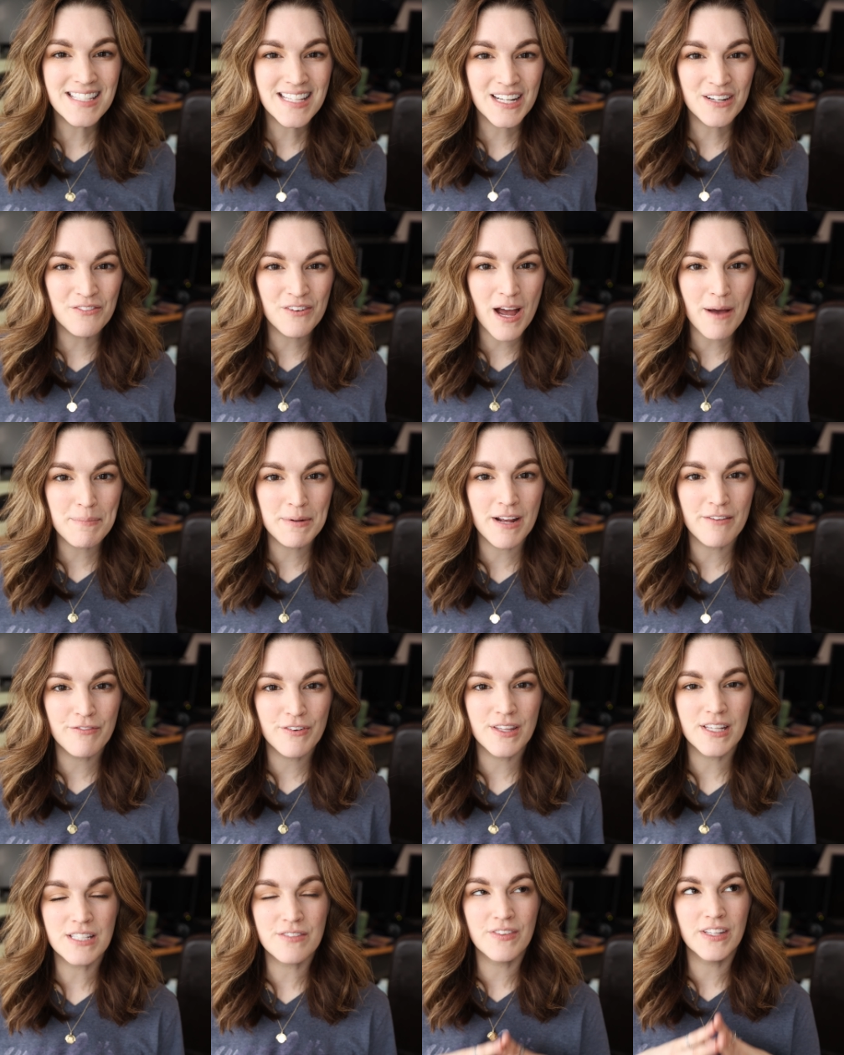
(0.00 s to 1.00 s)
is going to wrap it up
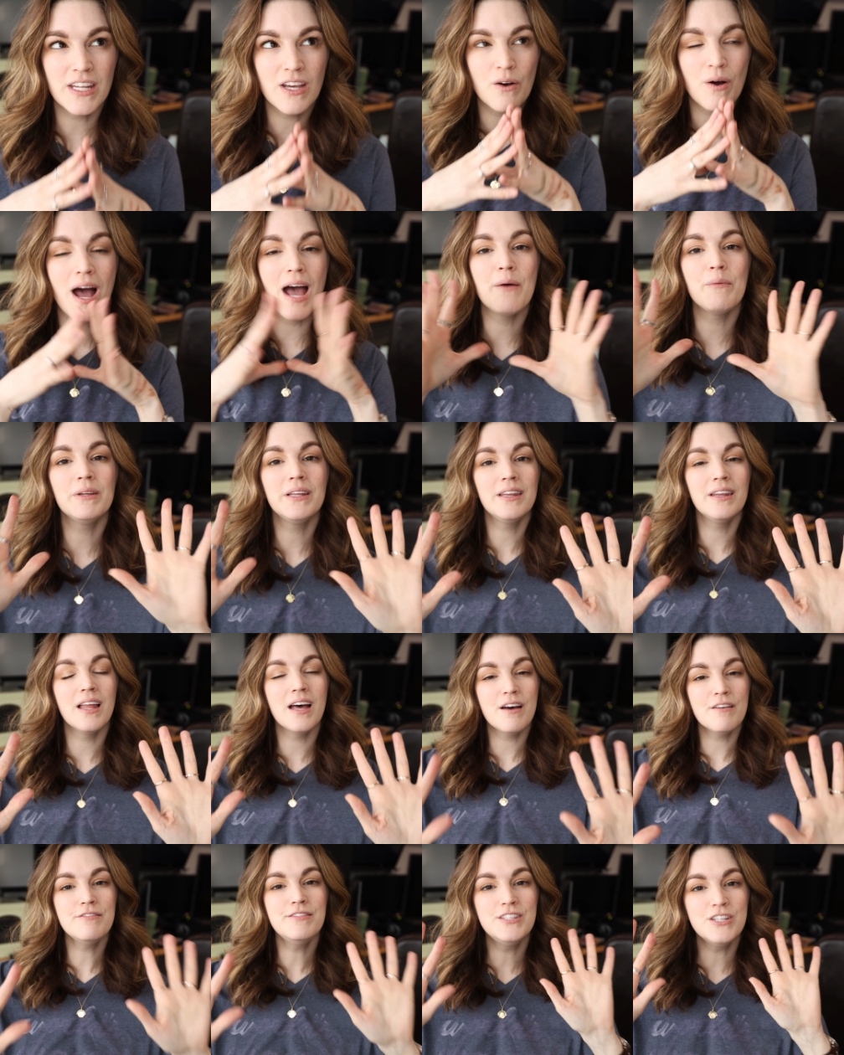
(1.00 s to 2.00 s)
for this video. I would
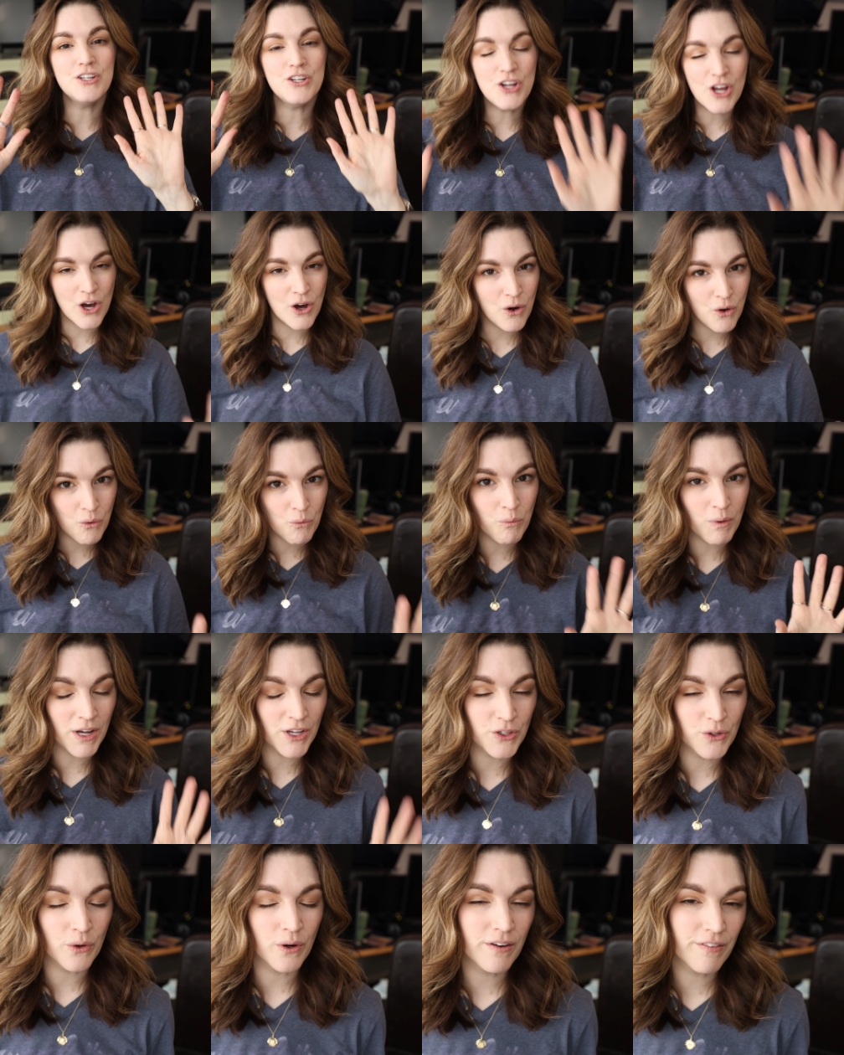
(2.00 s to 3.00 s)
love to know
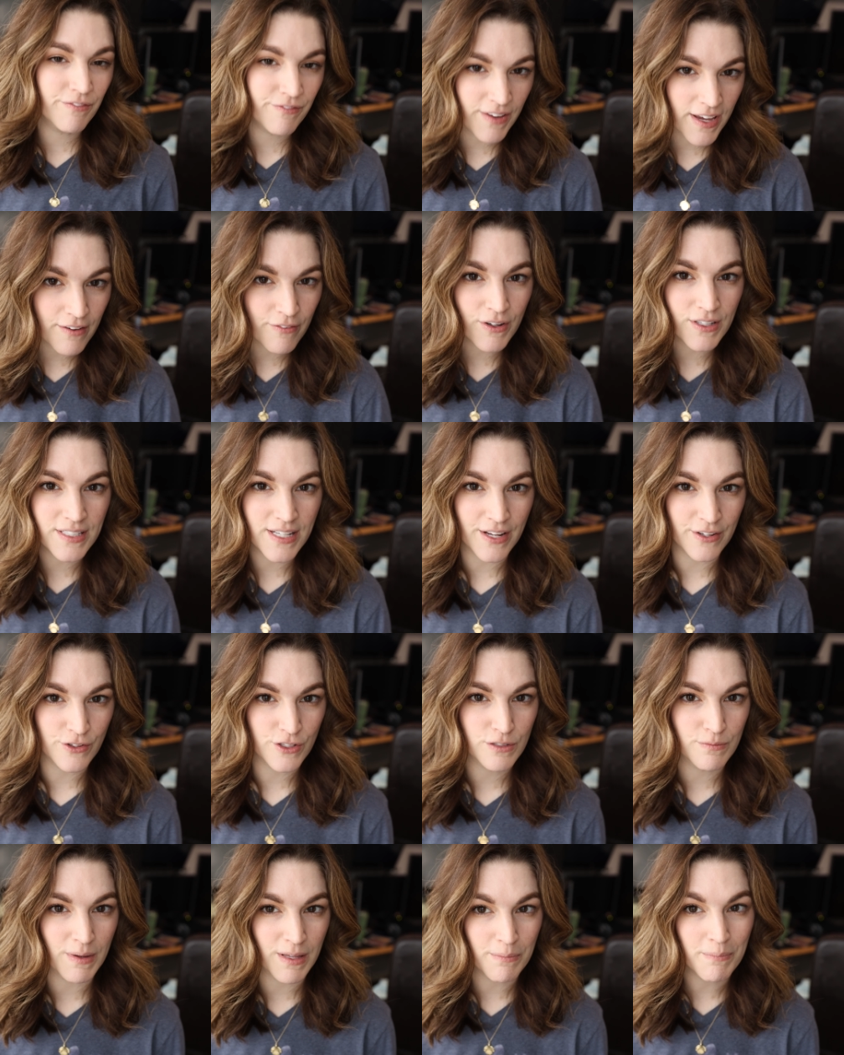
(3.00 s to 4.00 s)
what your favorite
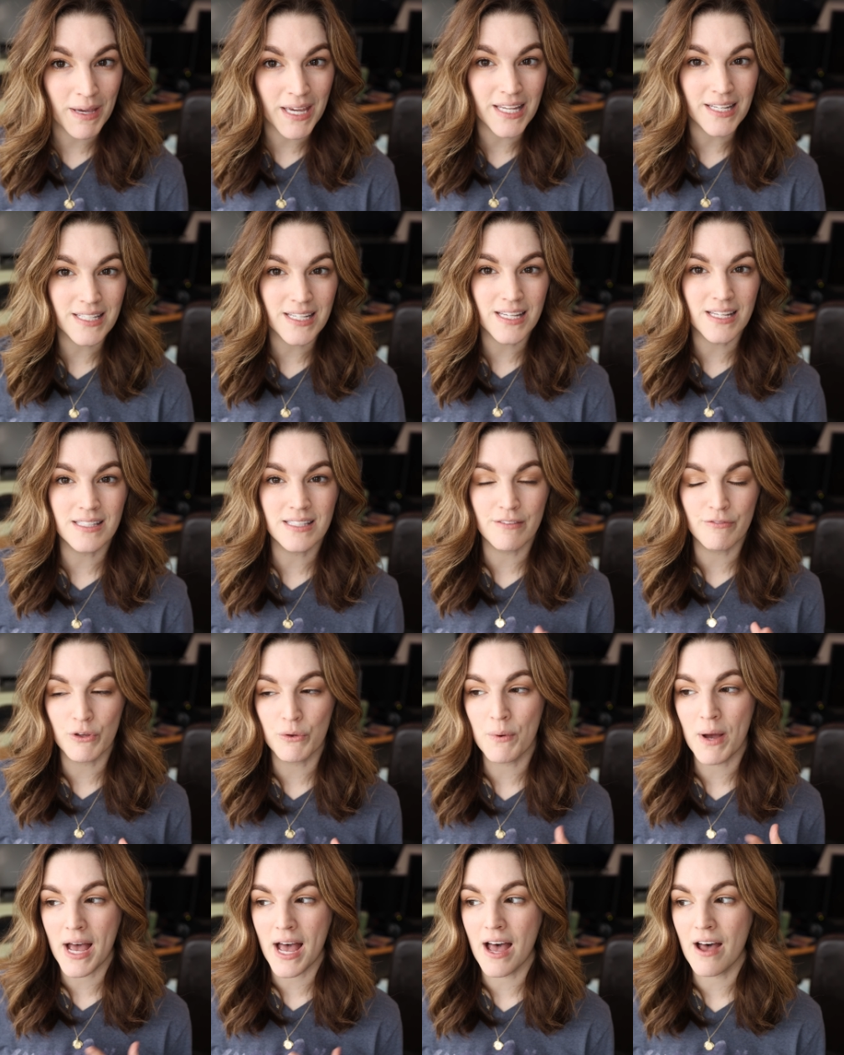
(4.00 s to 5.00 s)
Daniel Smith paint is. If
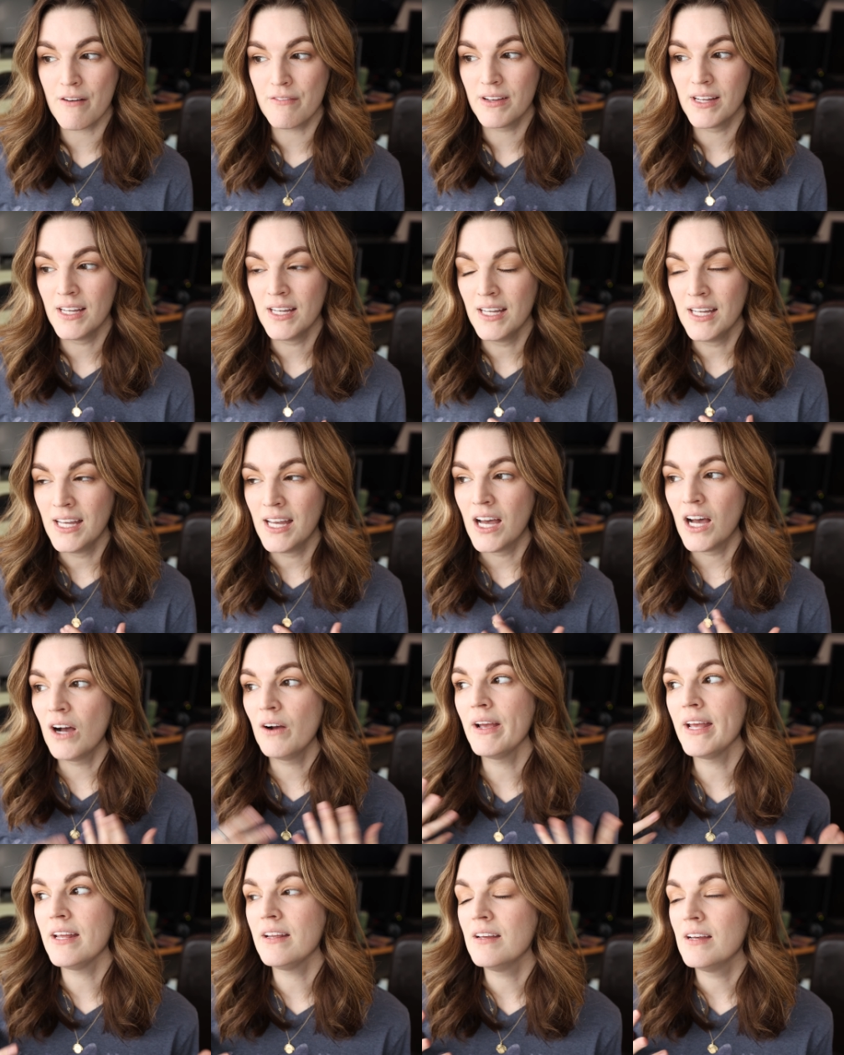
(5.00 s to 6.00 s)
you have,
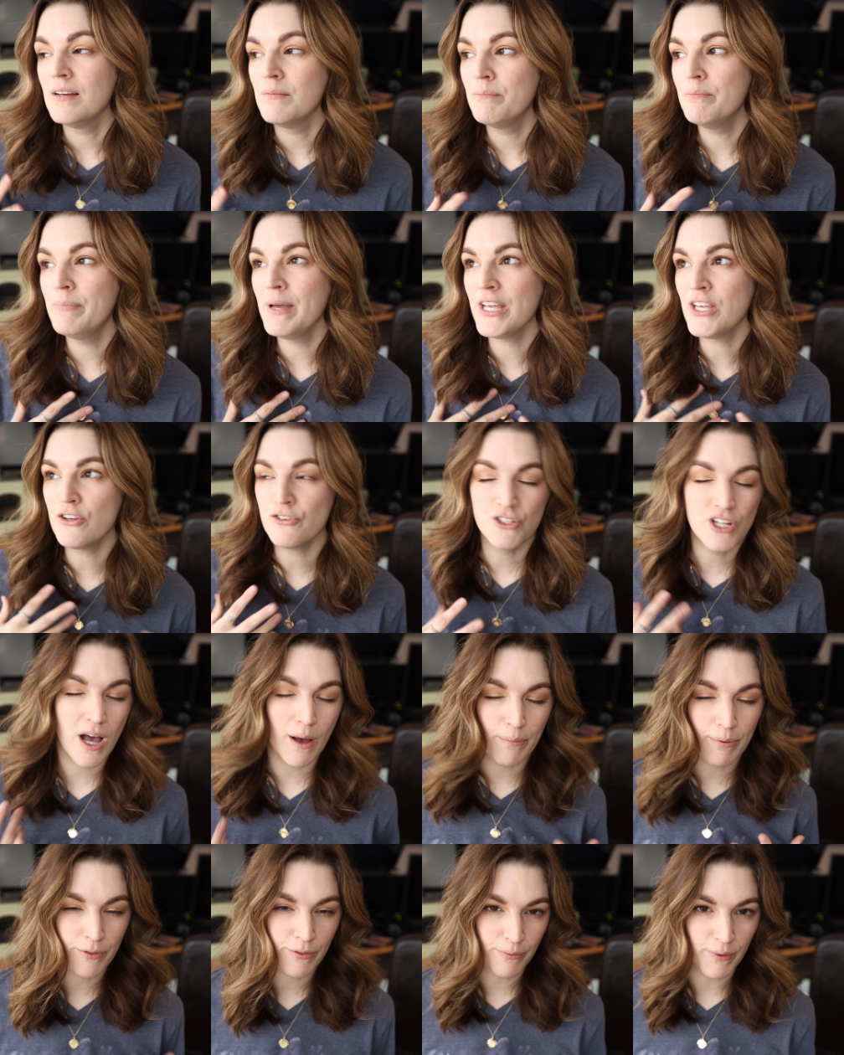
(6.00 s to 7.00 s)
okay, pick your
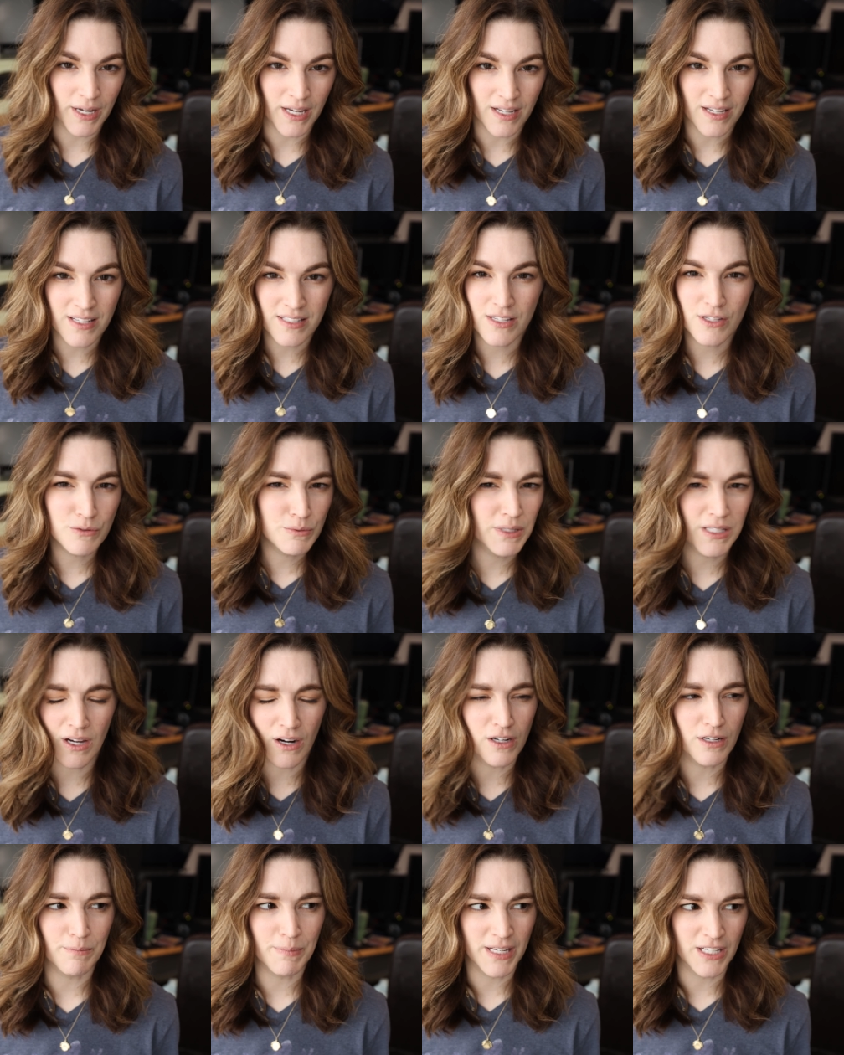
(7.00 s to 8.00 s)
top 3, because it's really
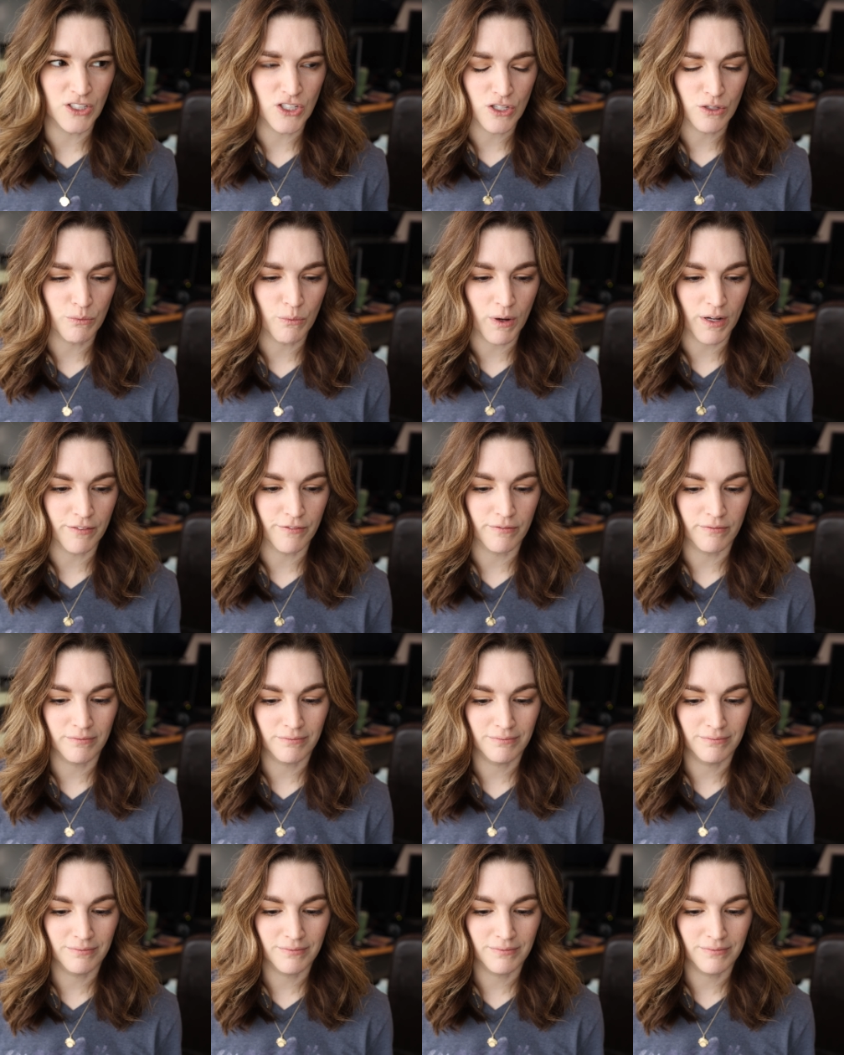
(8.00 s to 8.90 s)
hard to pick just one.